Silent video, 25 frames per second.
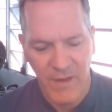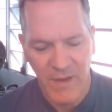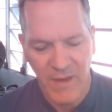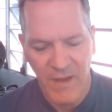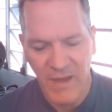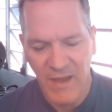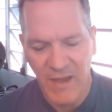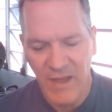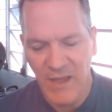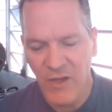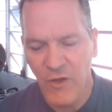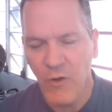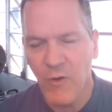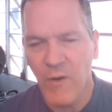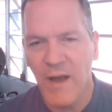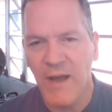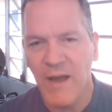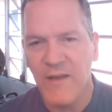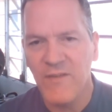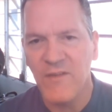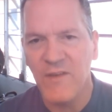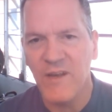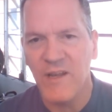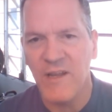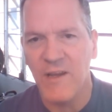"He who
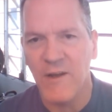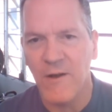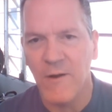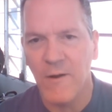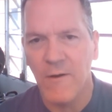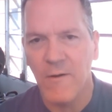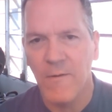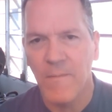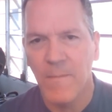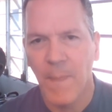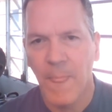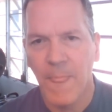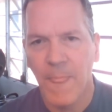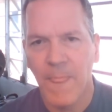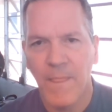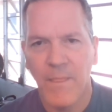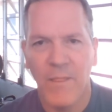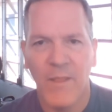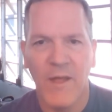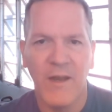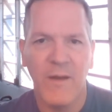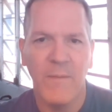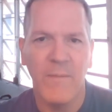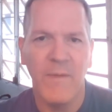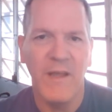has an ear,
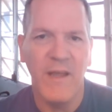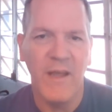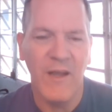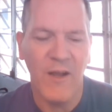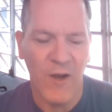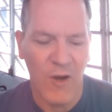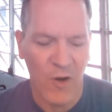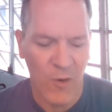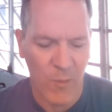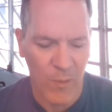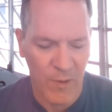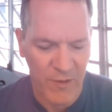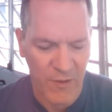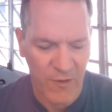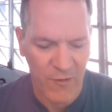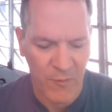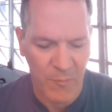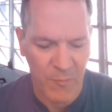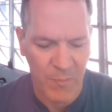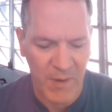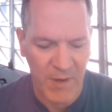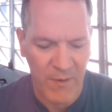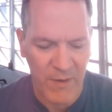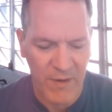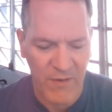let him hear what the
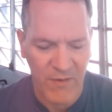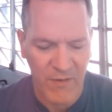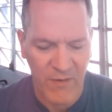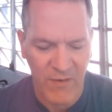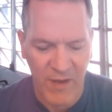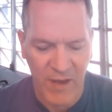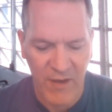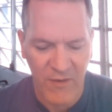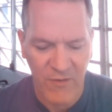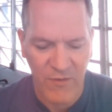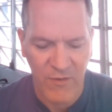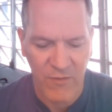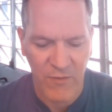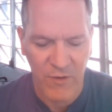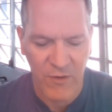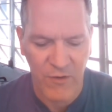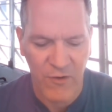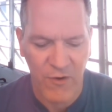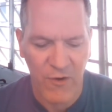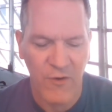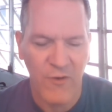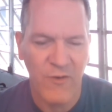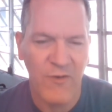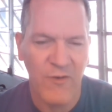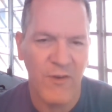Spirit says to the
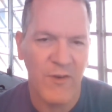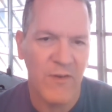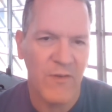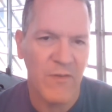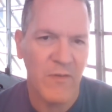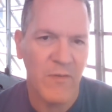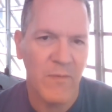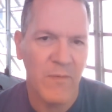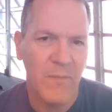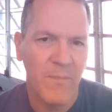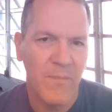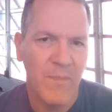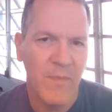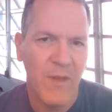churches.